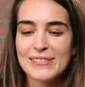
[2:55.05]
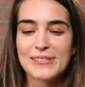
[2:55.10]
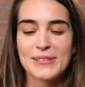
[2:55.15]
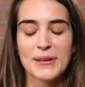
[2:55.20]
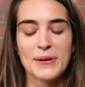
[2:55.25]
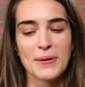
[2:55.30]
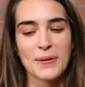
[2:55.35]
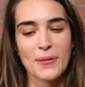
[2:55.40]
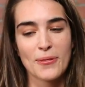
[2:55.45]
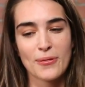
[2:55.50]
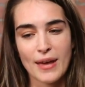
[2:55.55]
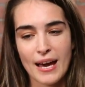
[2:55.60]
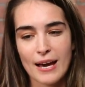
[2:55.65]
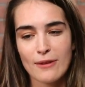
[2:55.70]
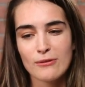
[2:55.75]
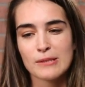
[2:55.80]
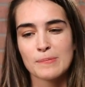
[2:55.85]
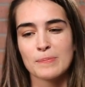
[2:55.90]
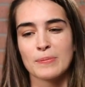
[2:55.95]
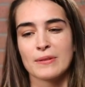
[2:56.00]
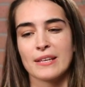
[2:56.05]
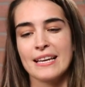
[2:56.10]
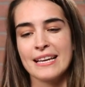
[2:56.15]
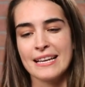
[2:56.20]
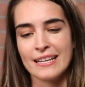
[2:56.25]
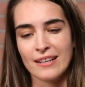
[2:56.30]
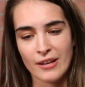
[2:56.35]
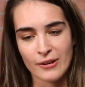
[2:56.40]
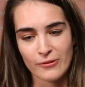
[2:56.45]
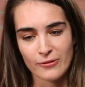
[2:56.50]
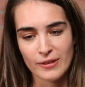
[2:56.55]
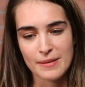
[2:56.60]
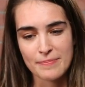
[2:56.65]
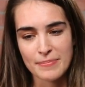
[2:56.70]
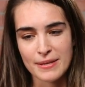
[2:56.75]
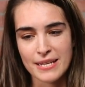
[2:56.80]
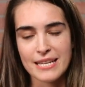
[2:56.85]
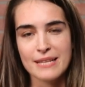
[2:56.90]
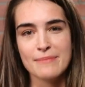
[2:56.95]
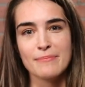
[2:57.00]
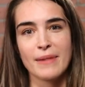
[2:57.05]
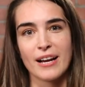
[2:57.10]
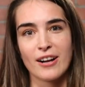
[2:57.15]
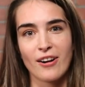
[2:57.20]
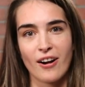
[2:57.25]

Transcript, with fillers: So that was playing on repeat in my